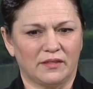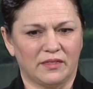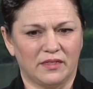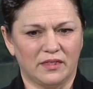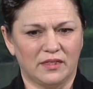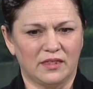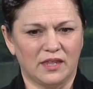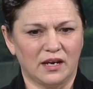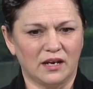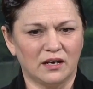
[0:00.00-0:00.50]

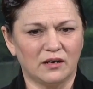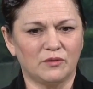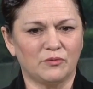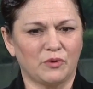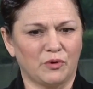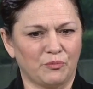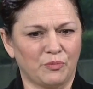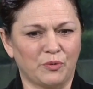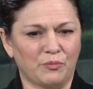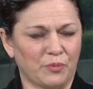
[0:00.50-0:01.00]
their
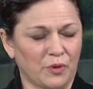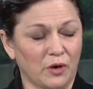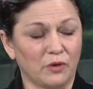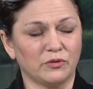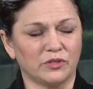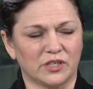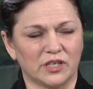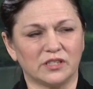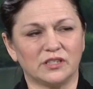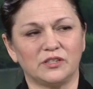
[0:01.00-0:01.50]

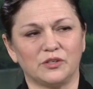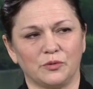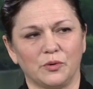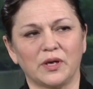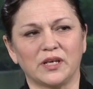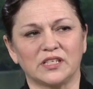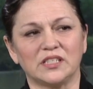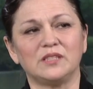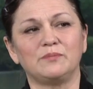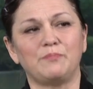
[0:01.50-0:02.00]
approach is to
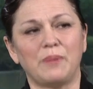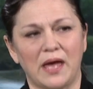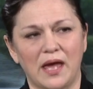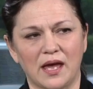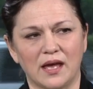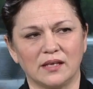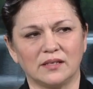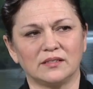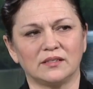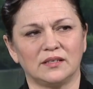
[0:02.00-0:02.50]

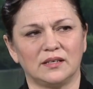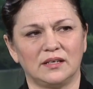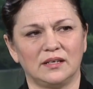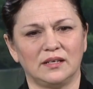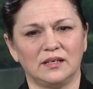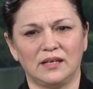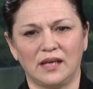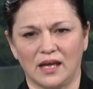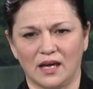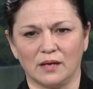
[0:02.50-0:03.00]
expand
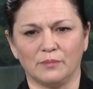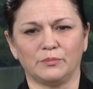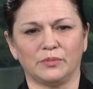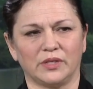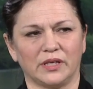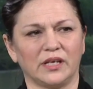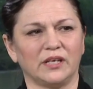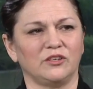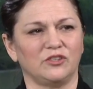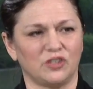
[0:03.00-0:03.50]

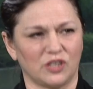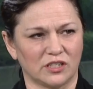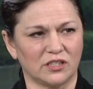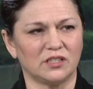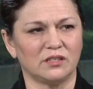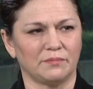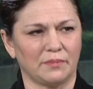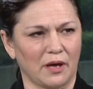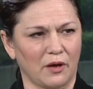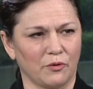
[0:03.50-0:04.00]
gambling
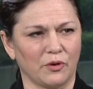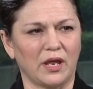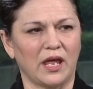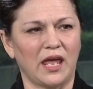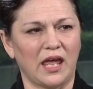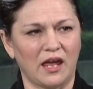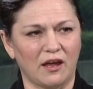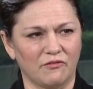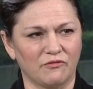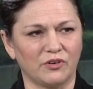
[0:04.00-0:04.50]
just about
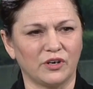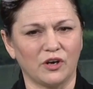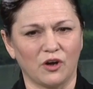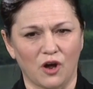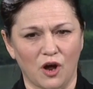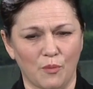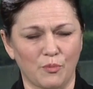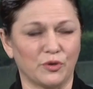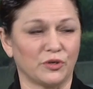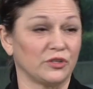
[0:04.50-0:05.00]
every
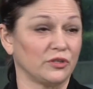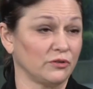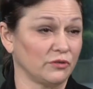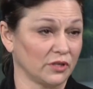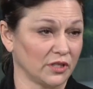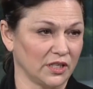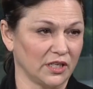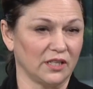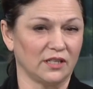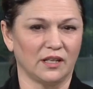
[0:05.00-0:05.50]

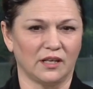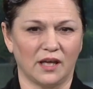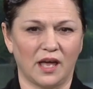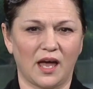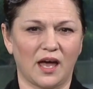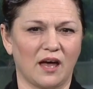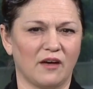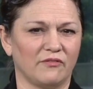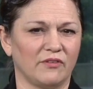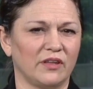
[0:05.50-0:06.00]
opportunity they
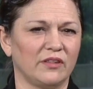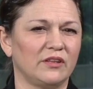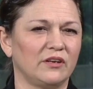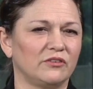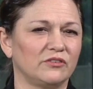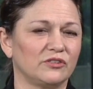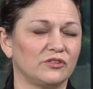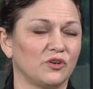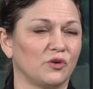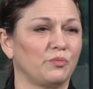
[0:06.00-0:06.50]
have, and
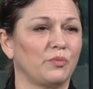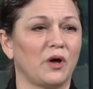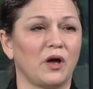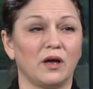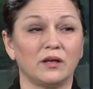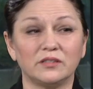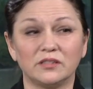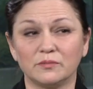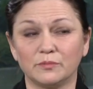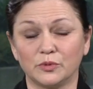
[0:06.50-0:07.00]
there's no
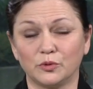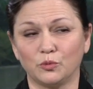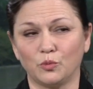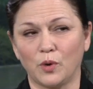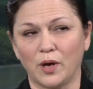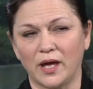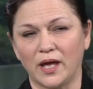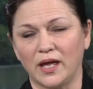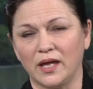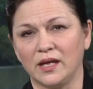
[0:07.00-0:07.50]
possible
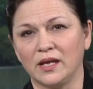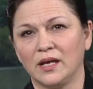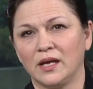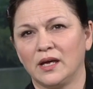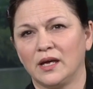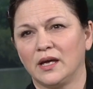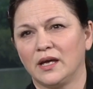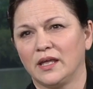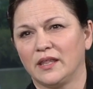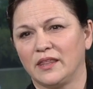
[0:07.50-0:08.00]
way
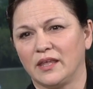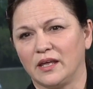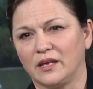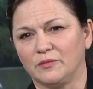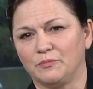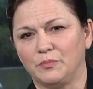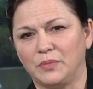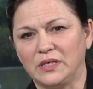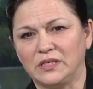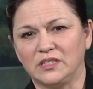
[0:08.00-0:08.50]

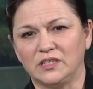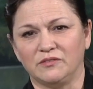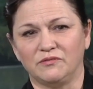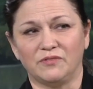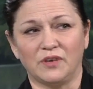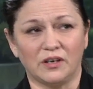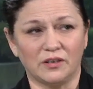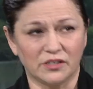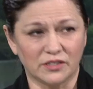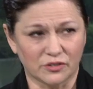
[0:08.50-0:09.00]
that BC
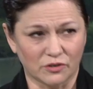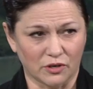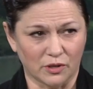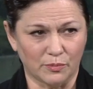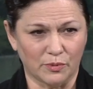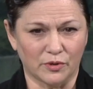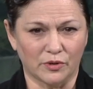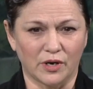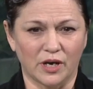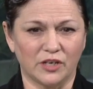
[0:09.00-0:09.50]
Ferries
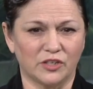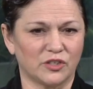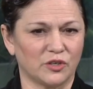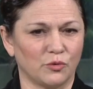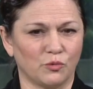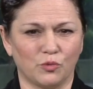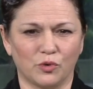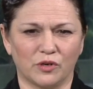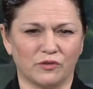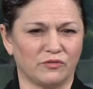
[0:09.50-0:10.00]

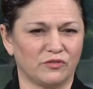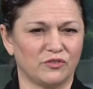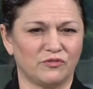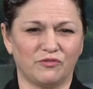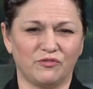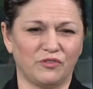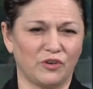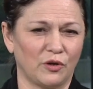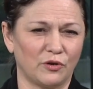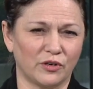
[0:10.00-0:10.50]
Corporation would have
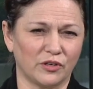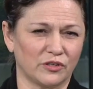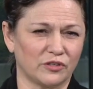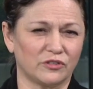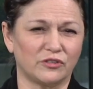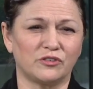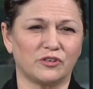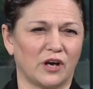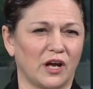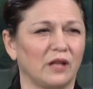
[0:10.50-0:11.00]
floated a
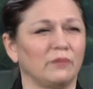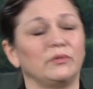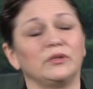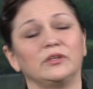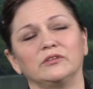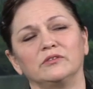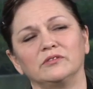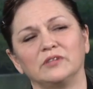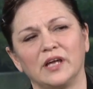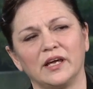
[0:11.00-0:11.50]
trial
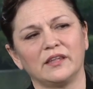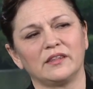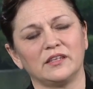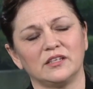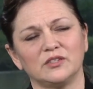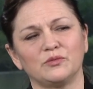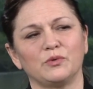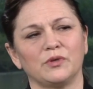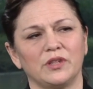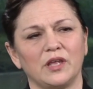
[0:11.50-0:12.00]
balloon like
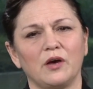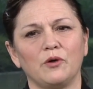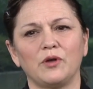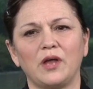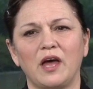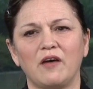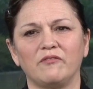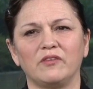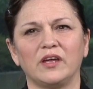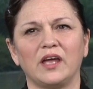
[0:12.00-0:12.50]
this without
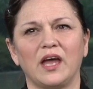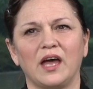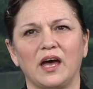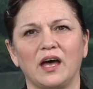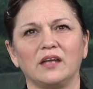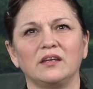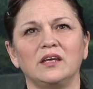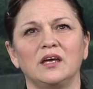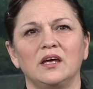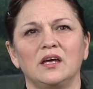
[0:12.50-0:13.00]
having
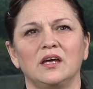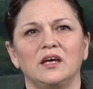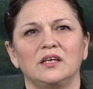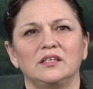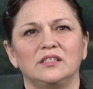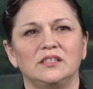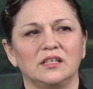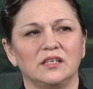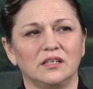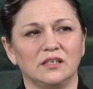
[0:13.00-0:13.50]
had
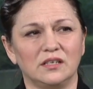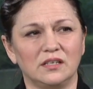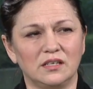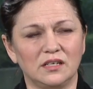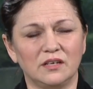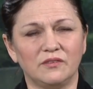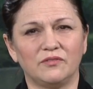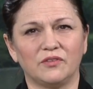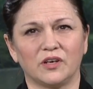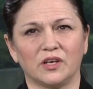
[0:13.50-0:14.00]

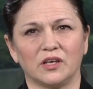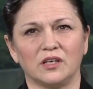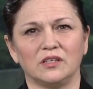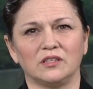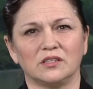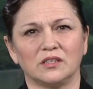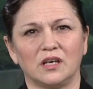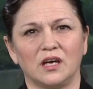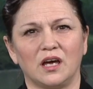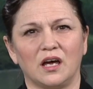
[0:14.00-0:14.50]

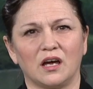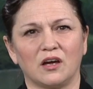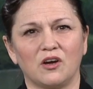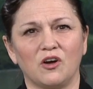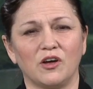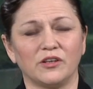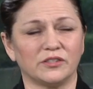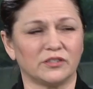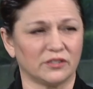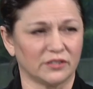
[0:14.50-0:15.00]
significant
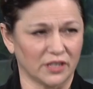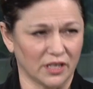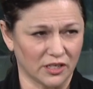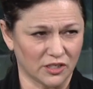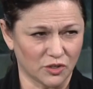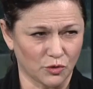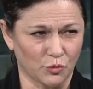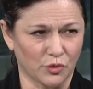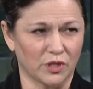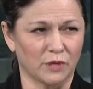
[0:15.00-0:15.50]

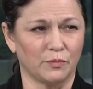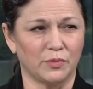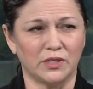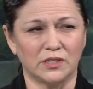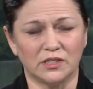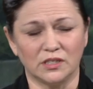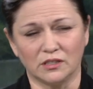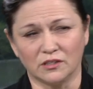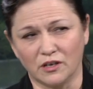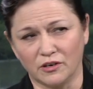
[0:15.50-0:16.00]
consultation with the
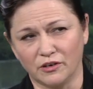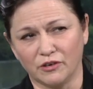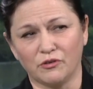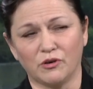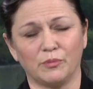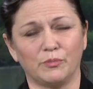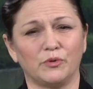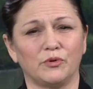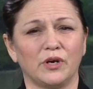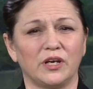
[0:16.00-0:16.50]
BC Lottery
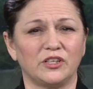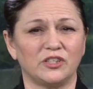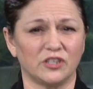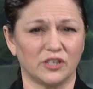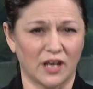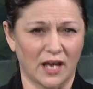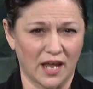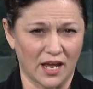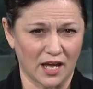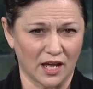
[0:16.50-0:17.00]

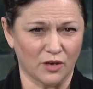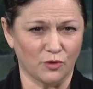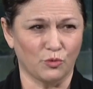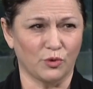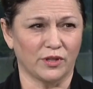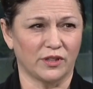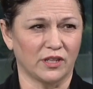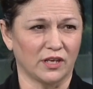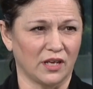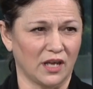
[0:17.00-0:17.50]
Corporation and
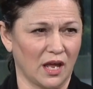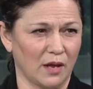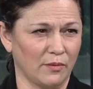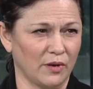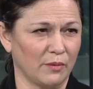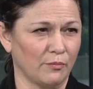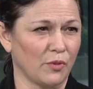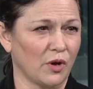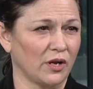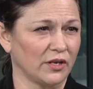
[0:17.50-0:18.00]
with the
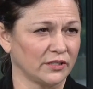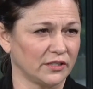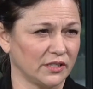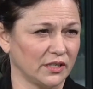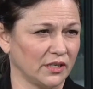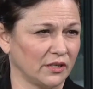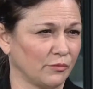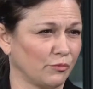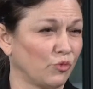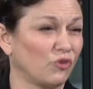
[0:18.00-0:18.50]
Gaming Policy
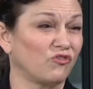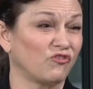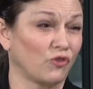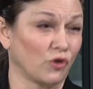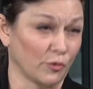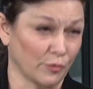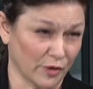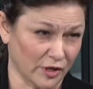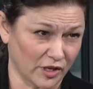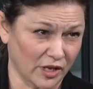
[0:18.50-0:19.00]
and
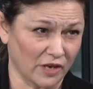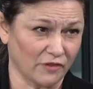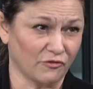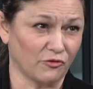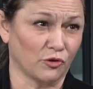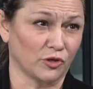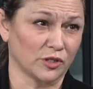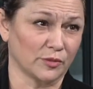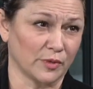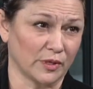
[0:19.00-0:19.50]

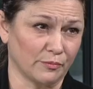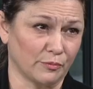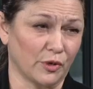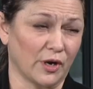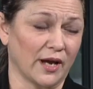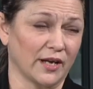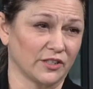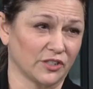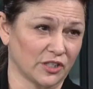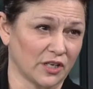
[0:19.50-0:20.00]
Enforcement
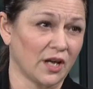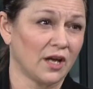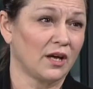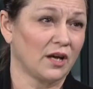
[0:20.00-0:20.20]
Branch